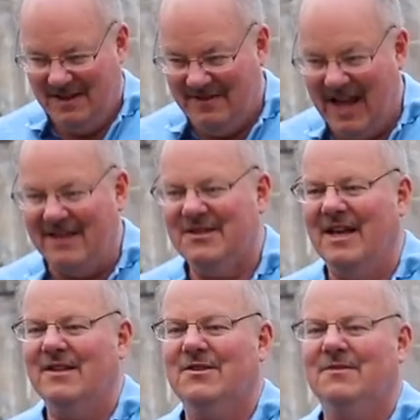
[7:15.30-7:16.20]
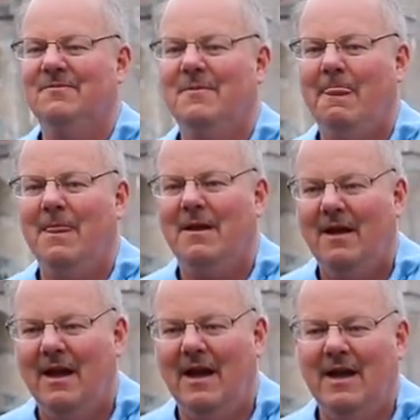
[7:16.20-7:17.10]
in that sense.
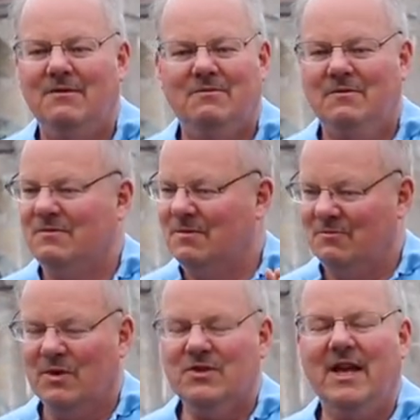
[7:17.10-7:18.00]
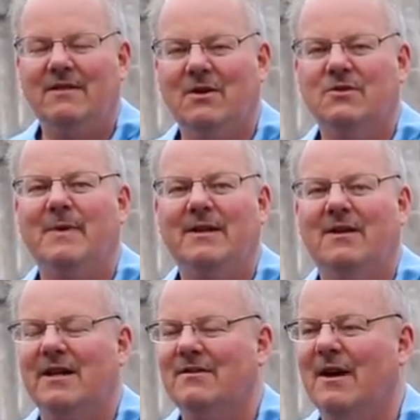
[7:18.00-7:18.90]
And once again, don't spend a
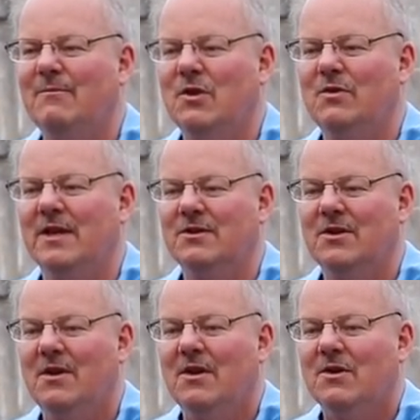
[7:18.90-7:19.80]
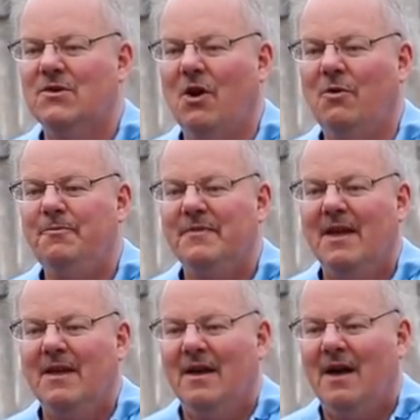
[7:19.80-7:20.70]
lot of time doing this. So
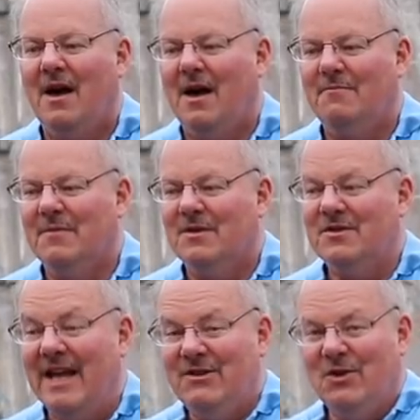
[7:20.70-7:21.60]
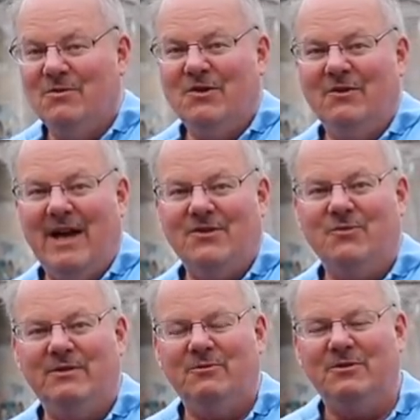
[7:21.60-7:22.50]
uh, stay tuned to as
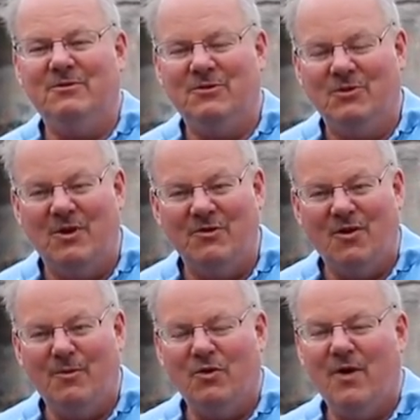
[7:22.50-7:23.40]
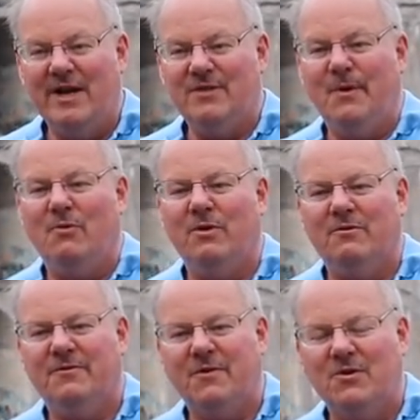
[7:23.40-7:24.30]
we would do our normal credits, but
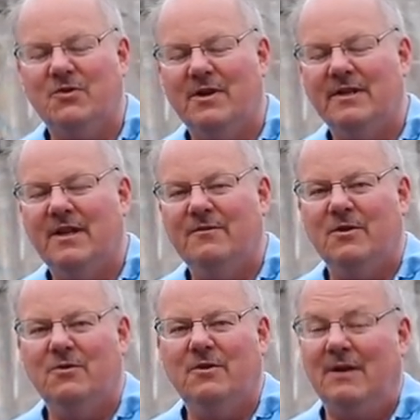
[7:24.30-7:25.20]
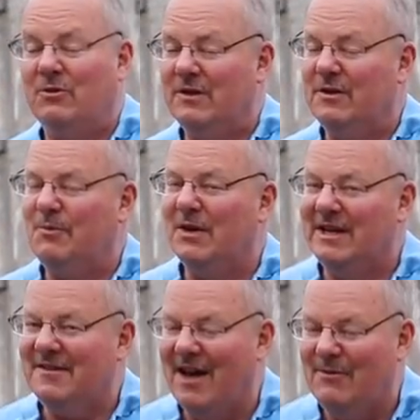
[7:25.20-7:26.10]
we're first going to give you, and we'll give you
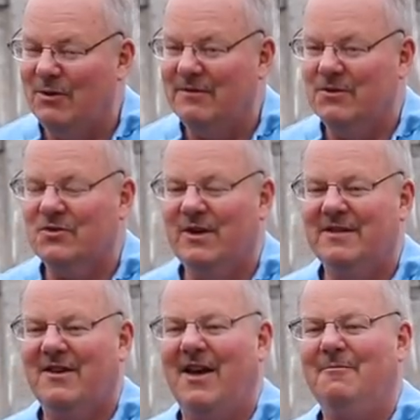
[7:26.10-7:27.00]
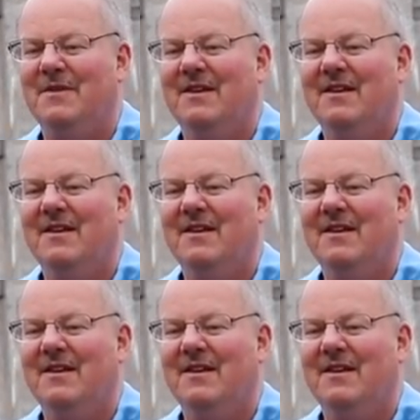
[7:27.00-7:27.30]
plenty of time, we'll give you screen time